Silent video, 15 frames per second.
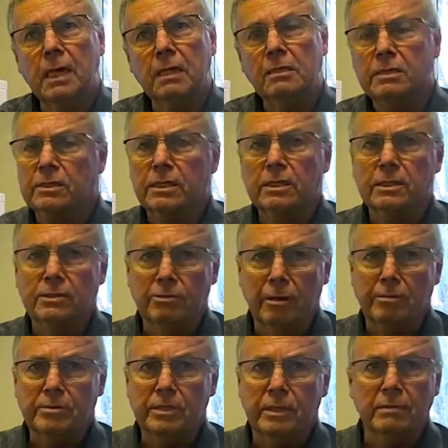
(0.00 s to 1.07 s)
just a
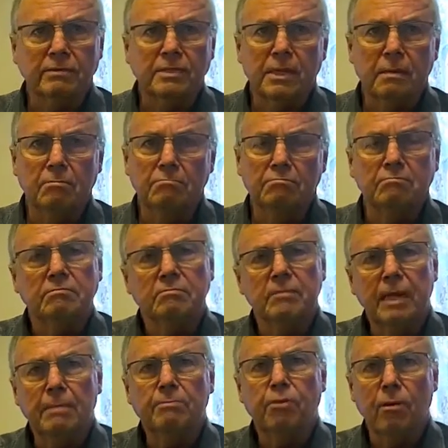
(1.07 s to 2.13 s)
description of some
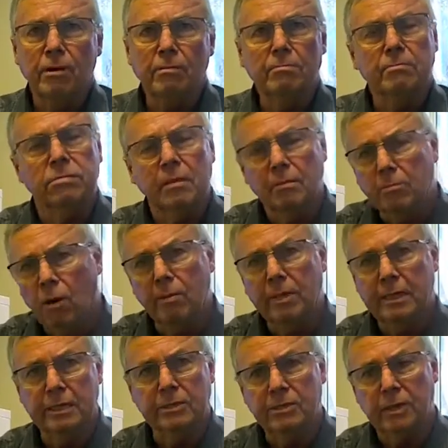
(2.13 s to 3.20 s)
important
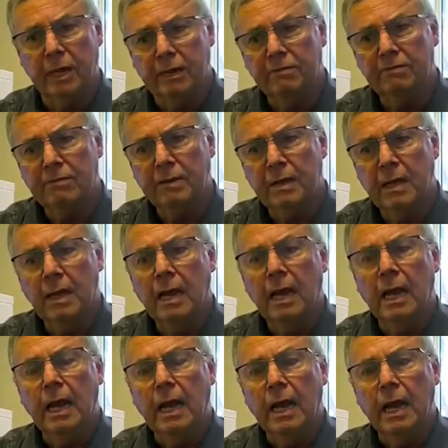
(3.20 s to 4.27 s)
moment in your life,
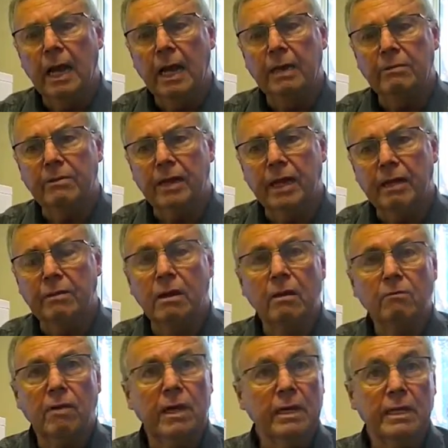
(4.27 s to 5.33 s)
and then
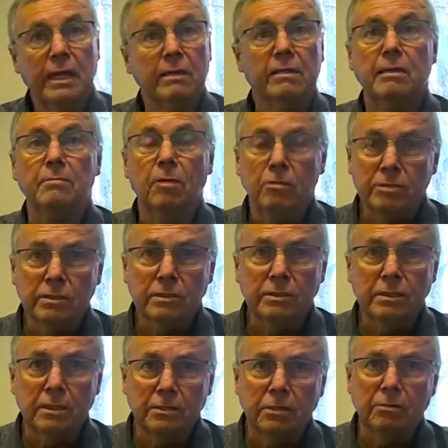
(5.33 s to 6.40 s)
writing down the
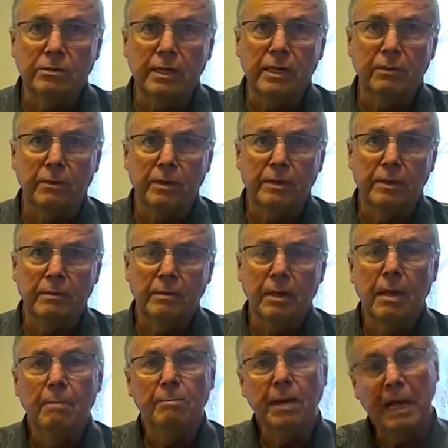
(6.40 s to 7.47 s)
emotions associated with it,
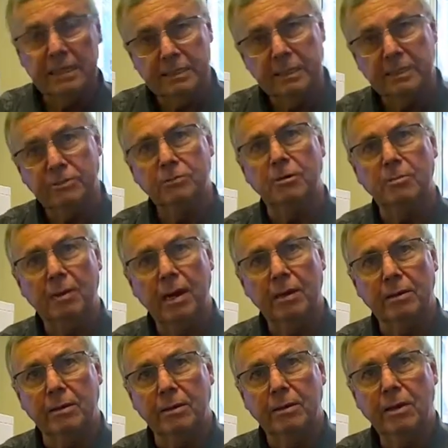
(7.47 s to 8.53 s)
passing it to a
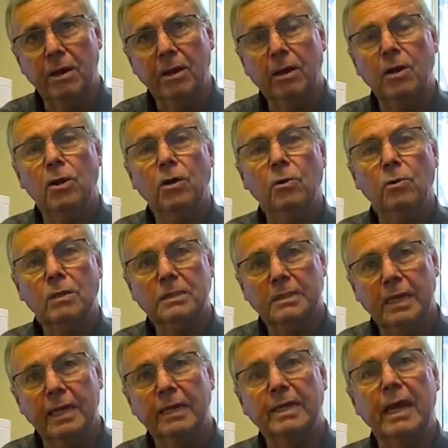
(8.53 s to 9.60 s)
partner who was
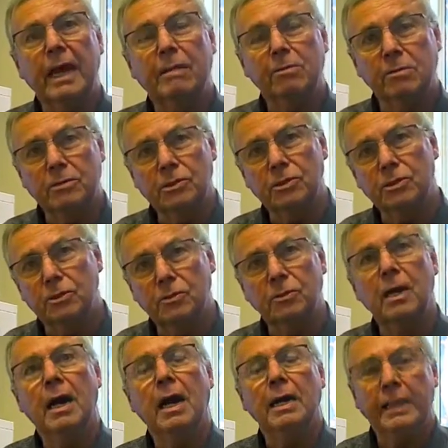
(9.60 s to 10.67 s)
then able
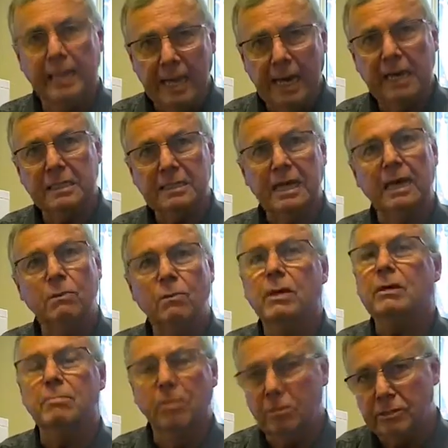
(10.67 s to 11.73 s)
to guess at
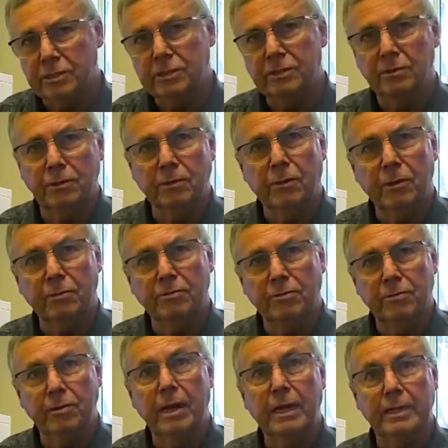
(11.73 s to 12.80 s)
what emotions you were going
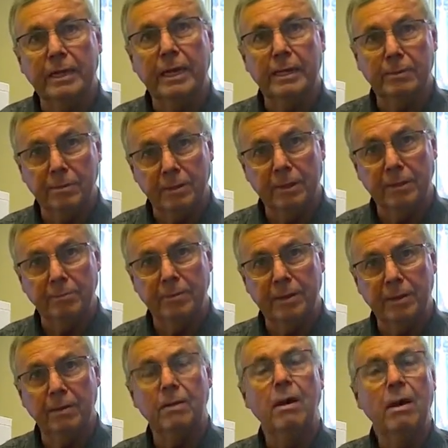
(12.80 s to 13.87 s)
through, and then able to
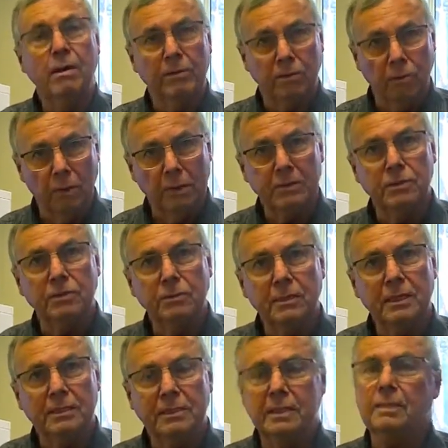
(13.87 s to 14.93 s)
compare the ones you
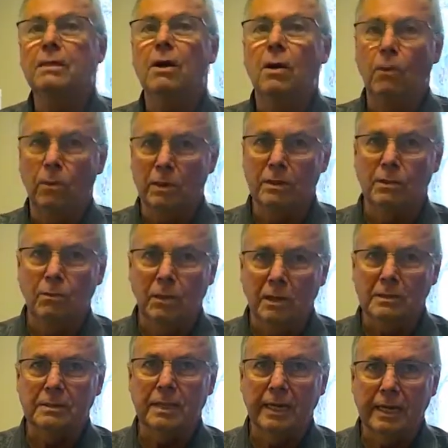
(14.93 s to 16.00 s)
listed with the
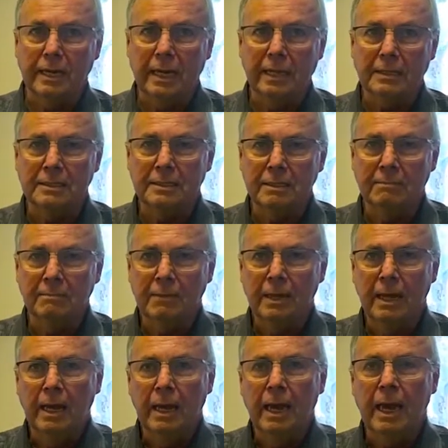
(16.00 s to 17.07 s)
ones they guessed.
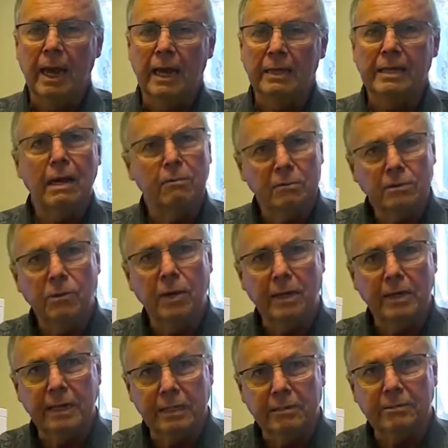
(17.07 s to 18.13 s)
And that was quite
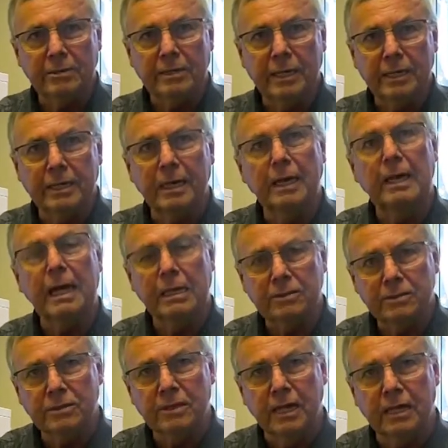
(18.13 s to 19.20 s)
an interesting
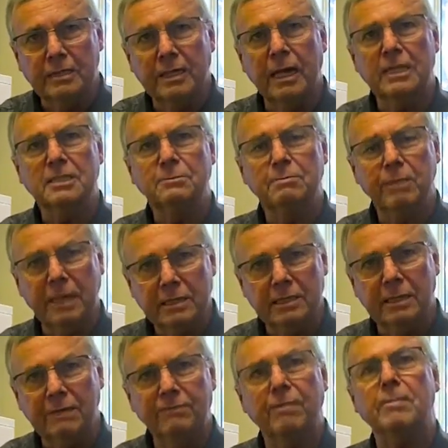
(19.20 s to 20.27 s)
exercise,
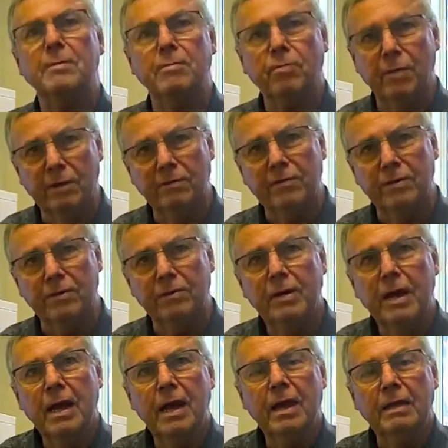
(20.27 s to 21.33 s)
especially from the point of view
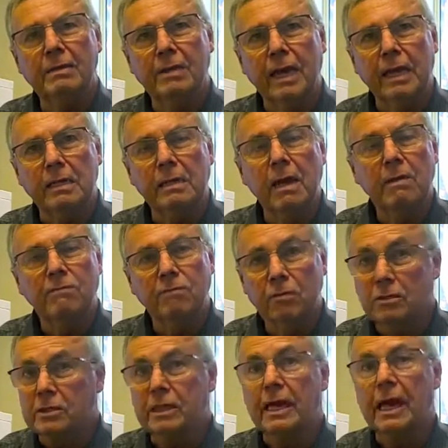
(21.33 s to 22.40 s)
that
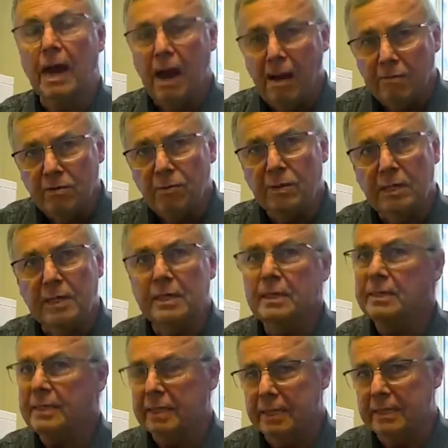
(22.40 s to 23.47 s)
virtually everyone in
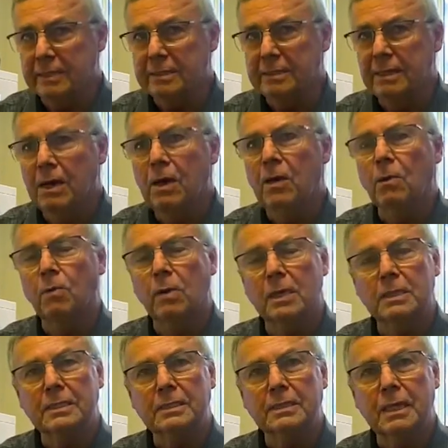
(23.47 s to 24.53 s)
attendance
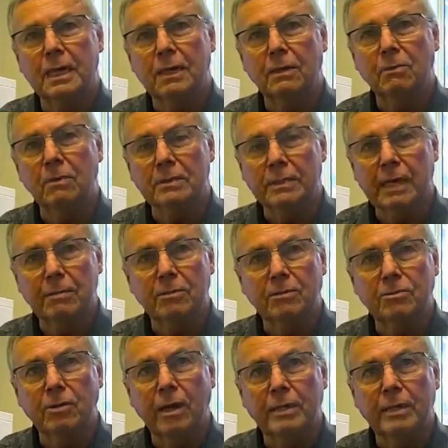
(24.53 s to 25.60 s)
was able
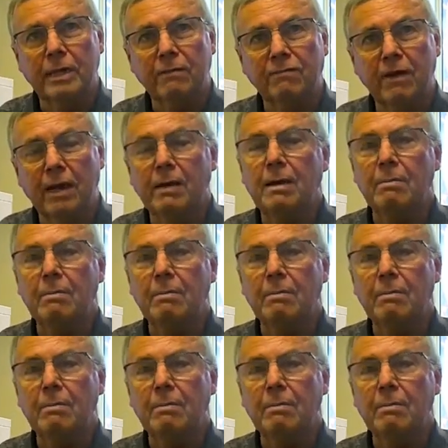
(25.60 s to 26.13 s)
to identify